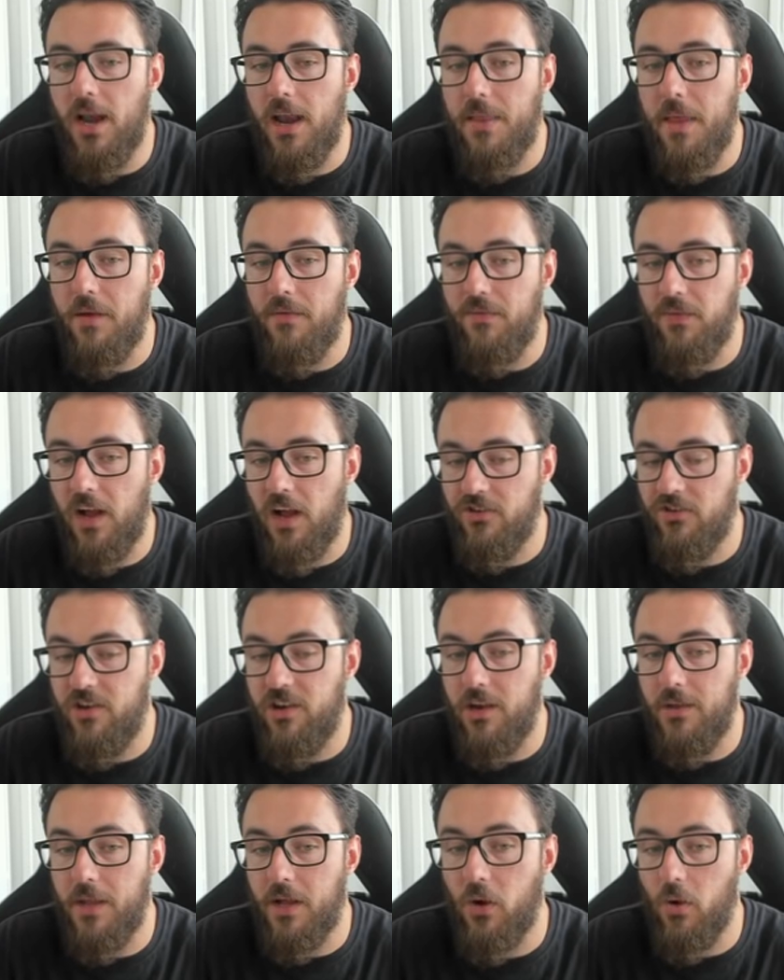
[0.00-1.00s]
and they flash
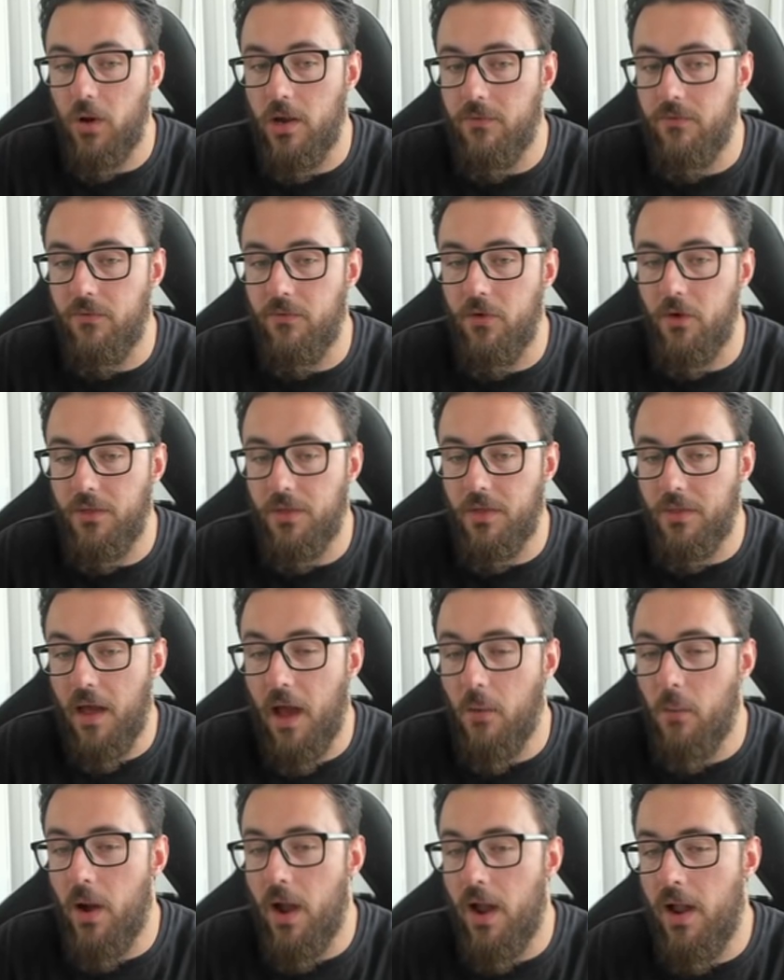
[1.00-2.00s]
here, they go even further
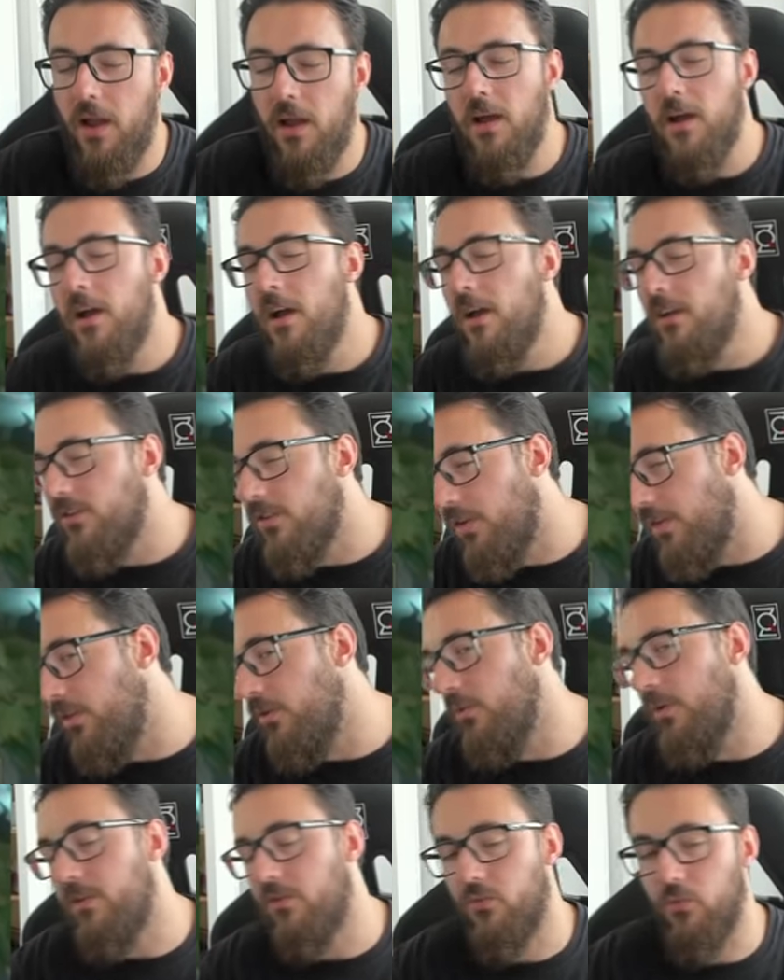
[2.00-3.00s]
that way. So
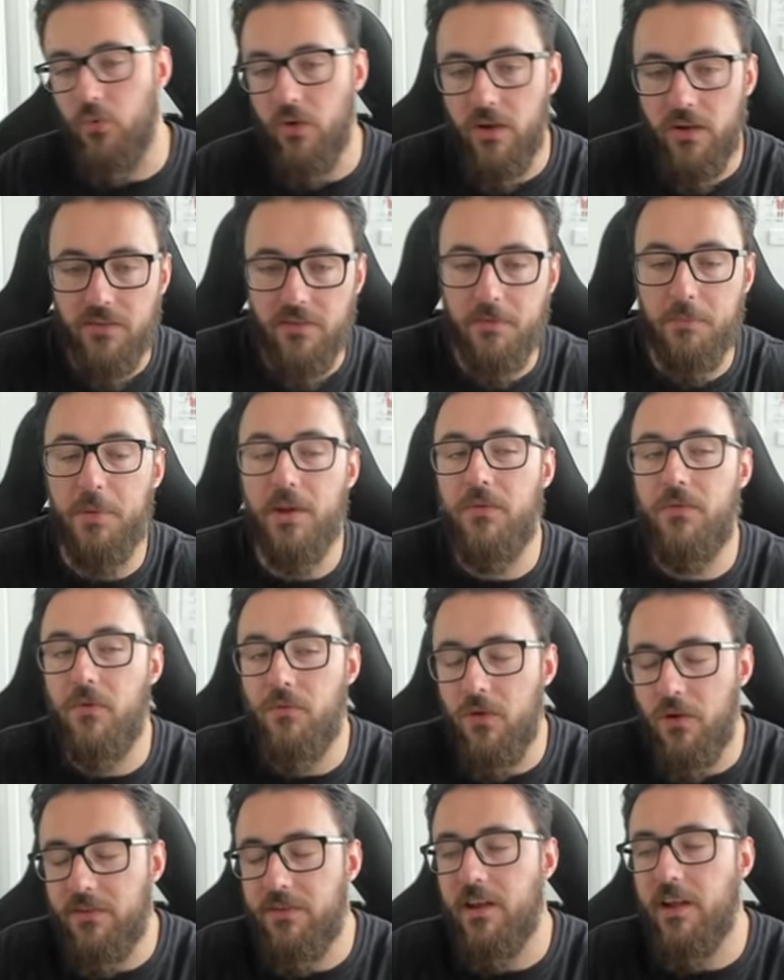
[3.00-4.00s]
there is risk, but if you're
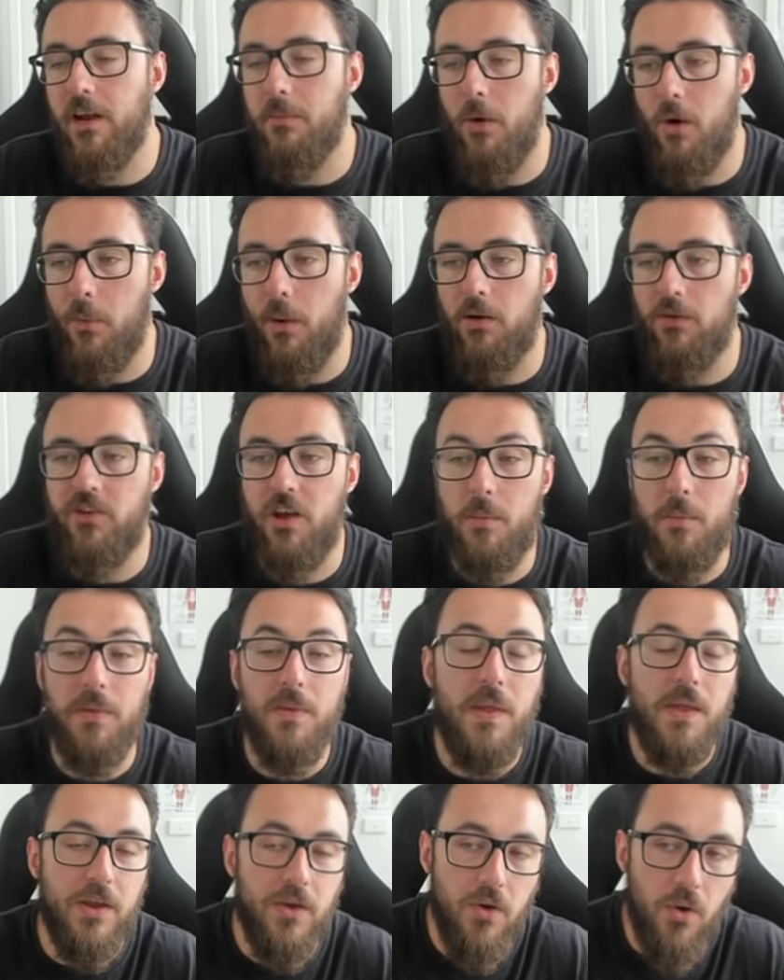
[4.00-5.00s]
versing in a mobile champion
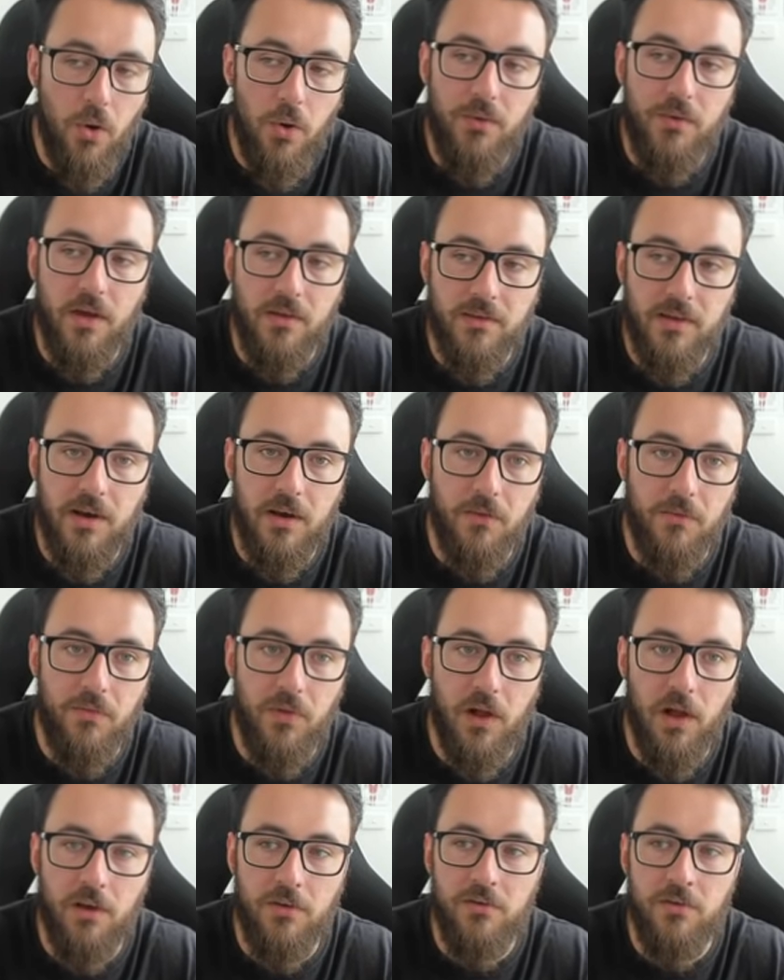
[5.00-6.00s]
that you know doesn't have
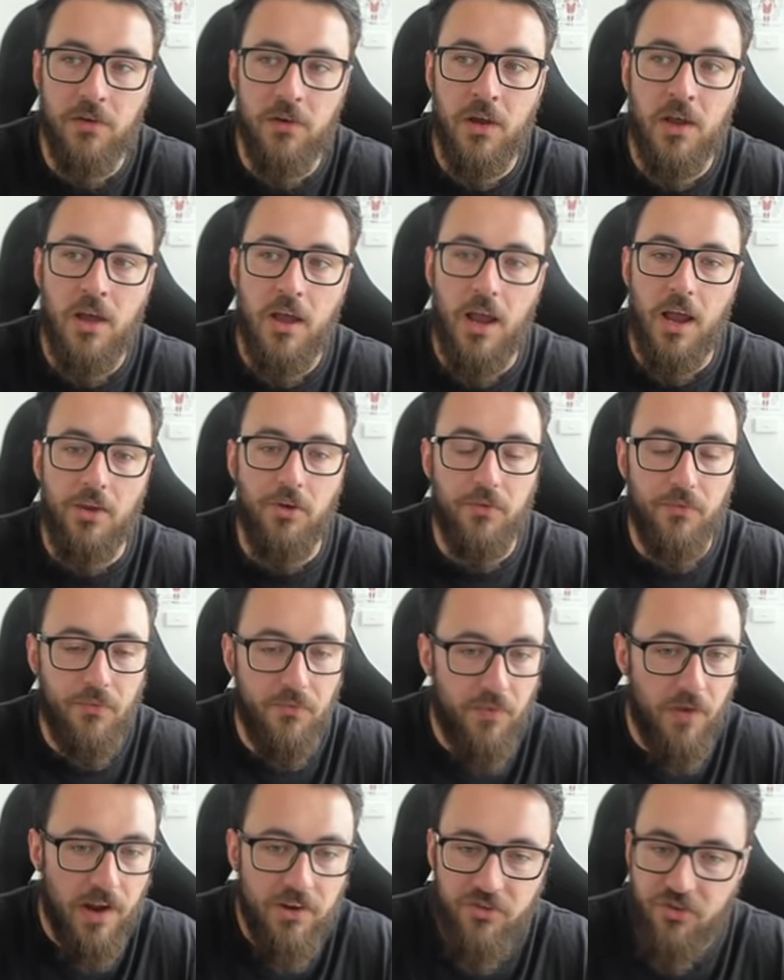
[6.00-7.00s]
flash and you're
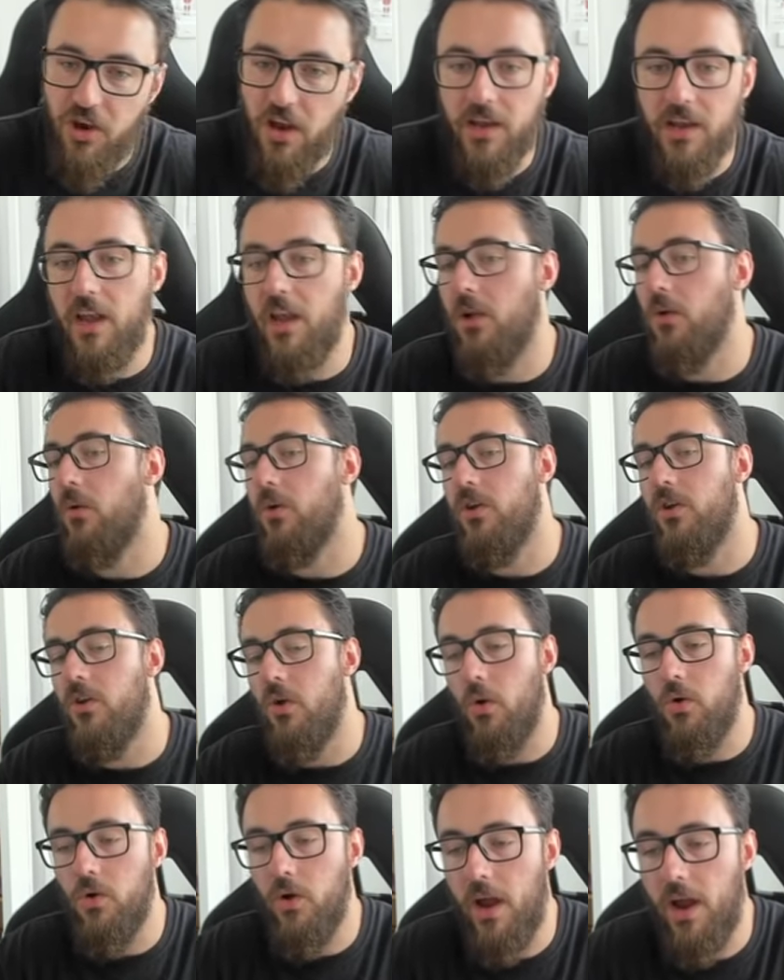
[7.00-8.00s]
face checking or you
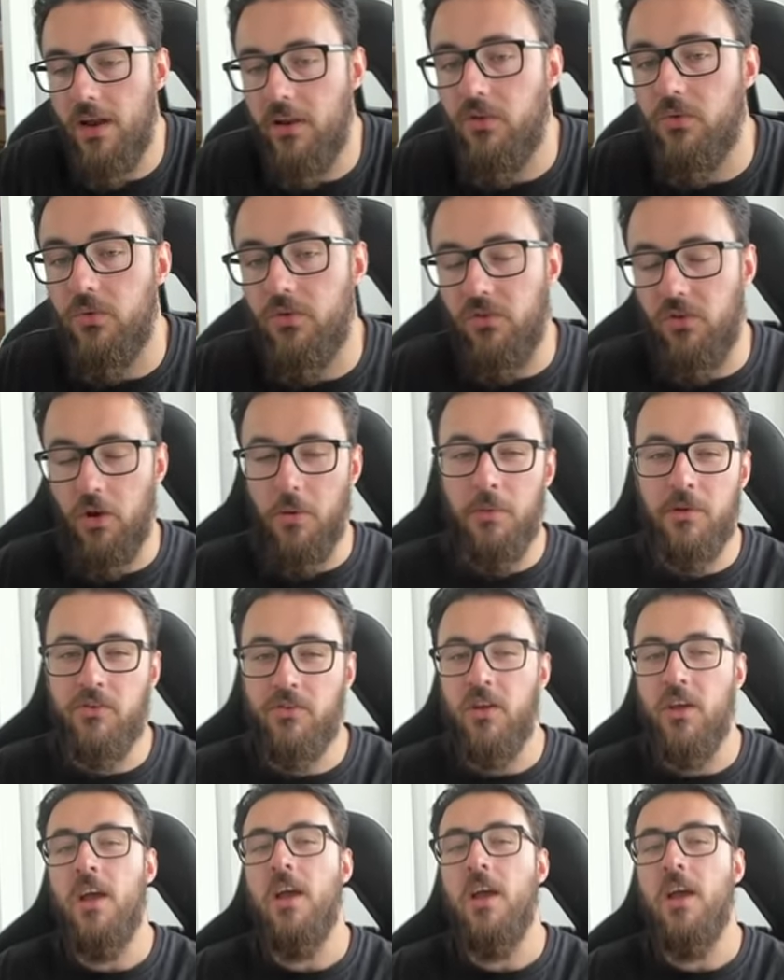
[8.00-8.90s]
know you're heading to a skirmish,